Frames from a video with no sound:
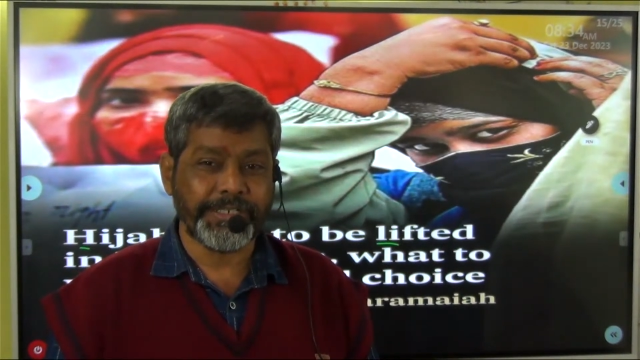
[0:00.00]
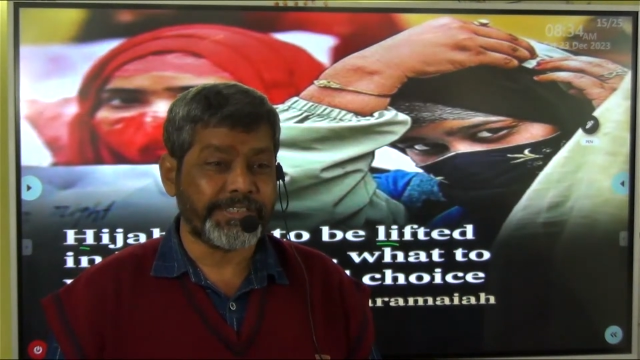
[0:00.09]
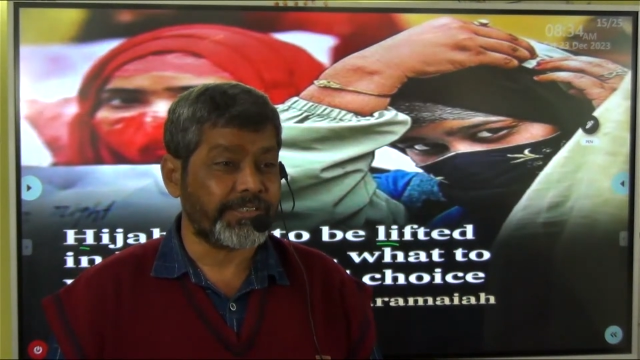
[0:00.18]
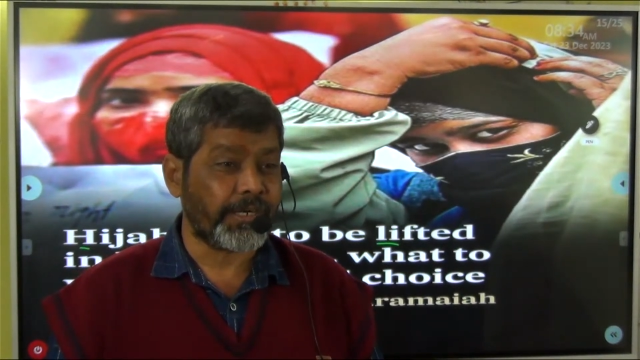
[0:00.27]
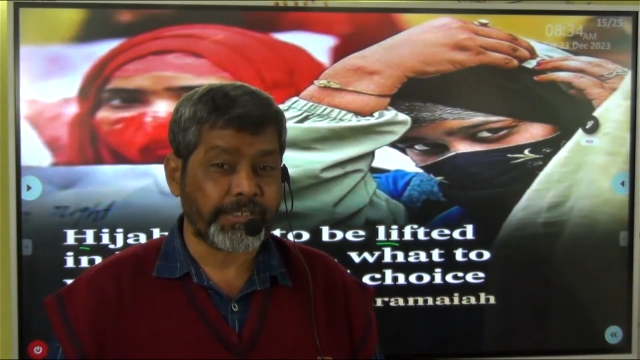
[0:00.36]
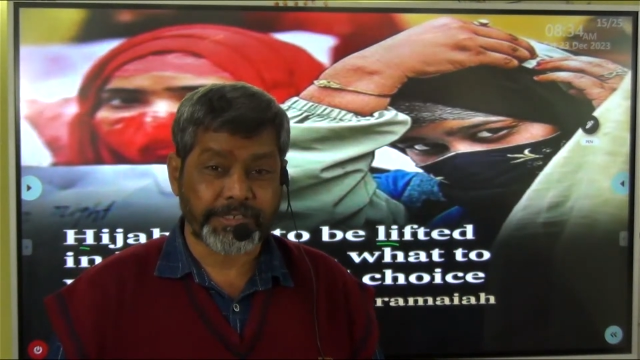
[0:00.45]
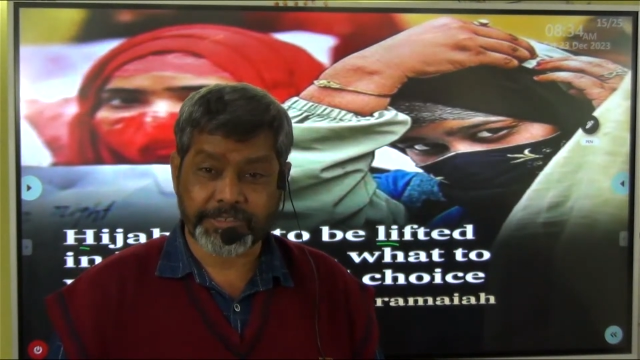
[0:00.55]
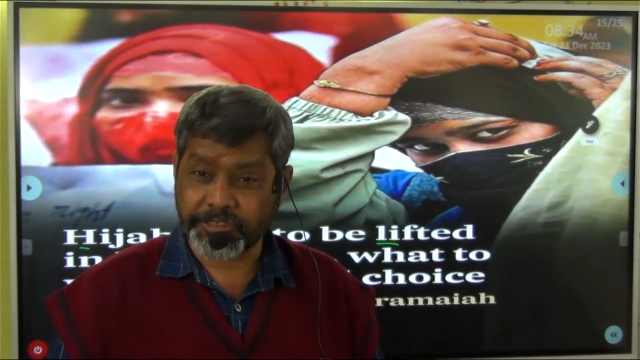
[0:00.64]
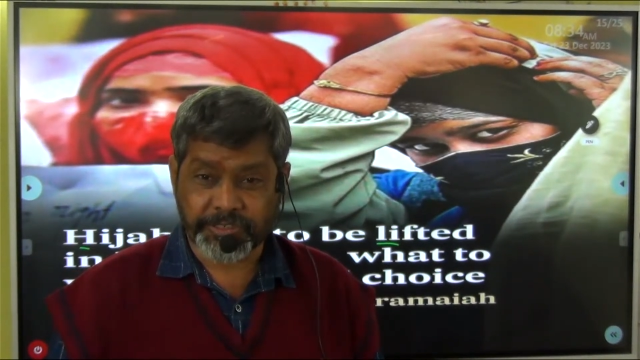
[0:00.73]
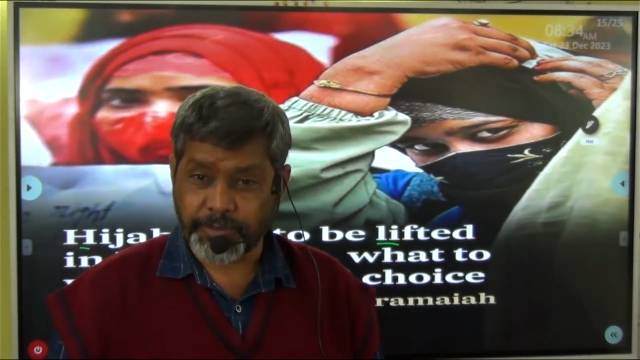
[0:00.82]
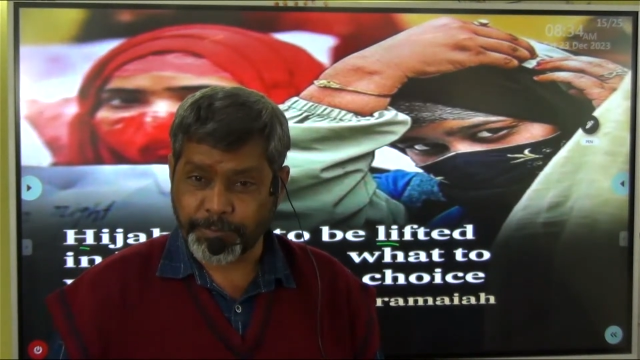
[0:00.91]
is not
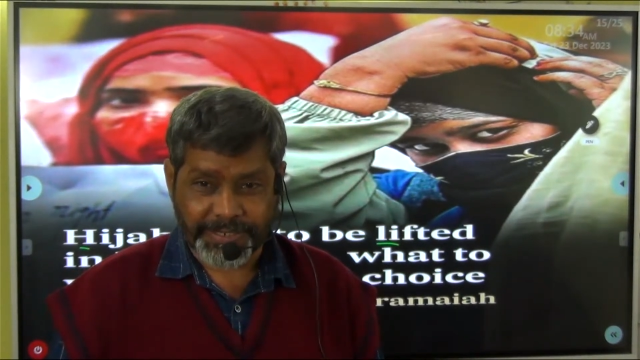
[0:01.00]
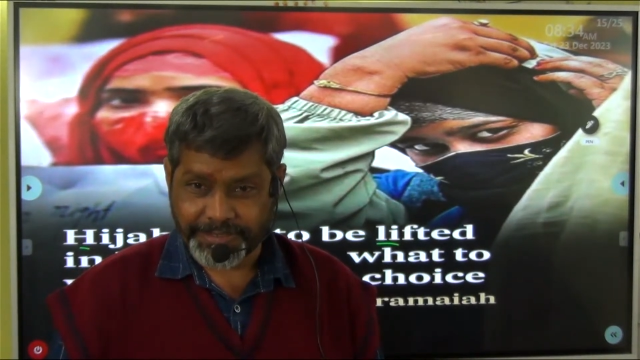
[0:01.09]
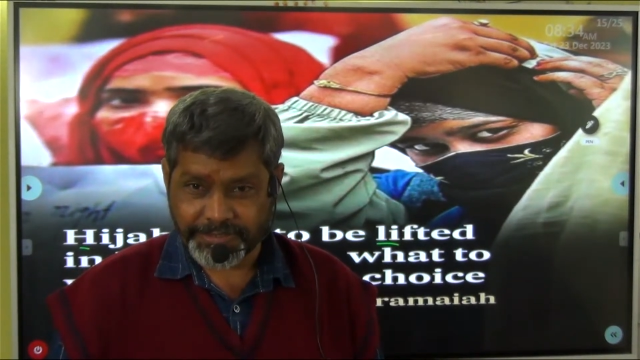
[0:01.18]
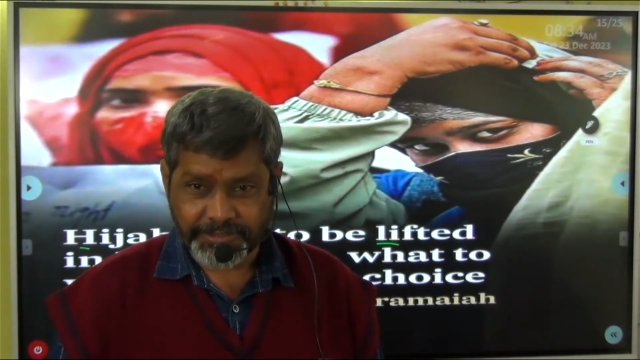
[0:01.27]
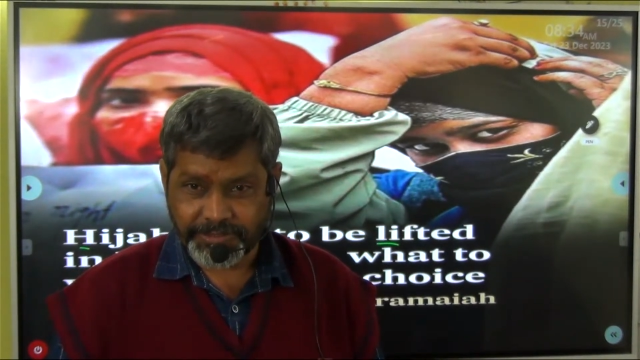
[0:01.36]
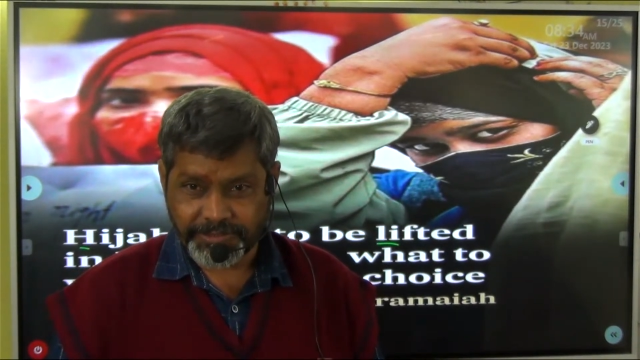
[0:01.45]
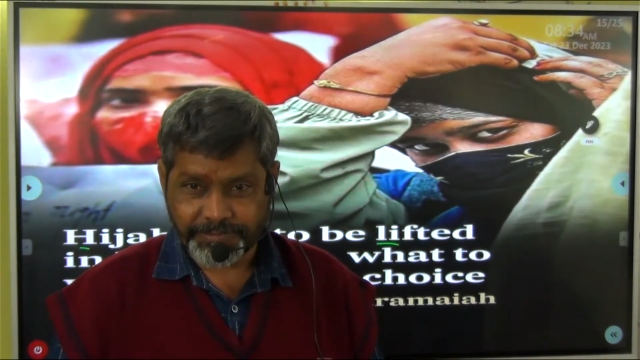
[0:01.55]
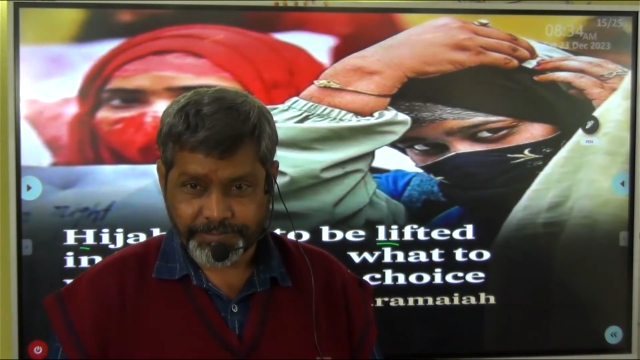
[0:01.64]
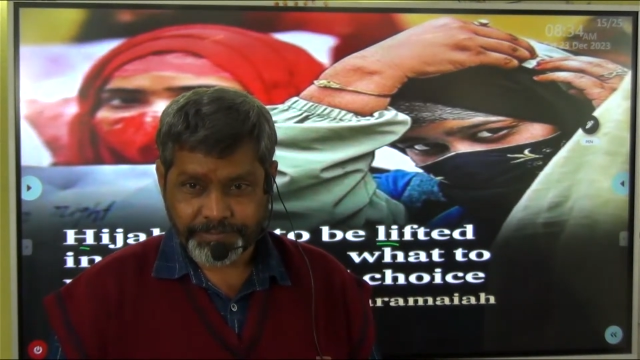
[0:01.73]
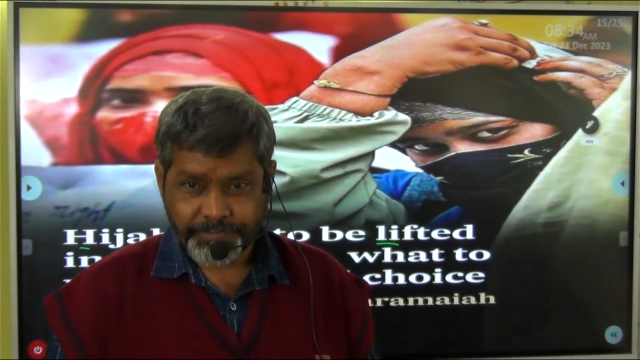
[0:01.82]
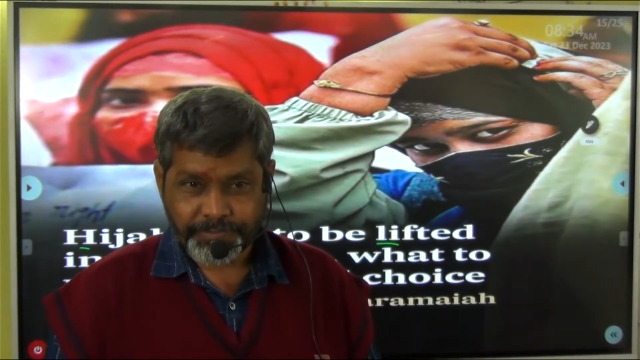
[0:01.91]
essential practice.
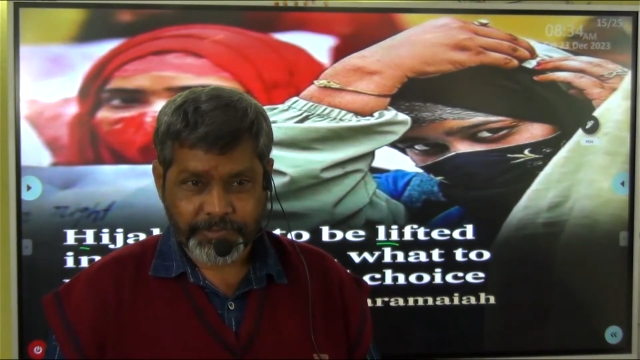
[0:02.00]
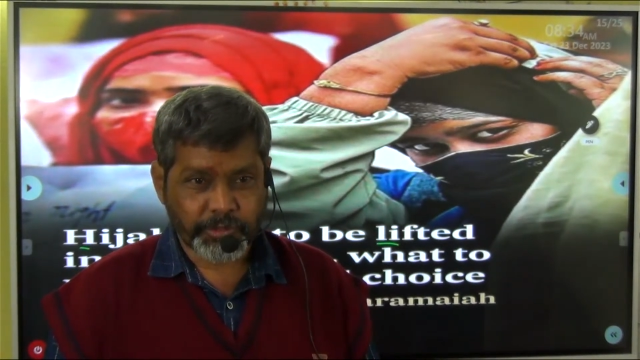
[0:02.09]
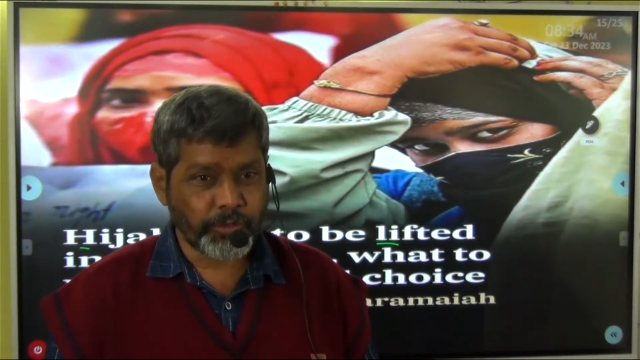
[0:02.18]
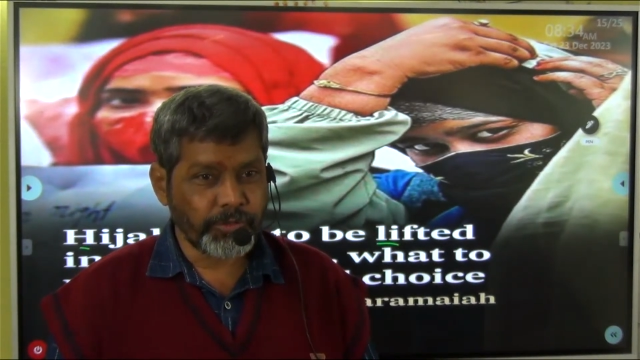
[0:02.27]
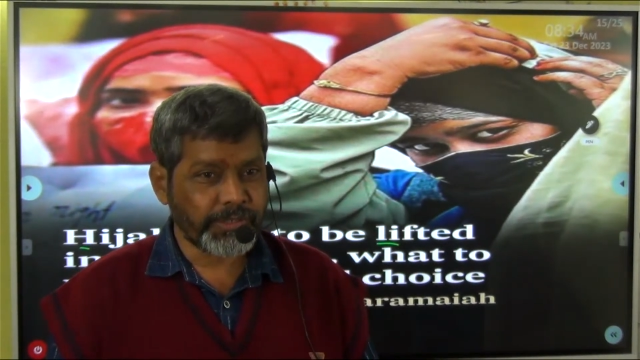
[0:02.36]
So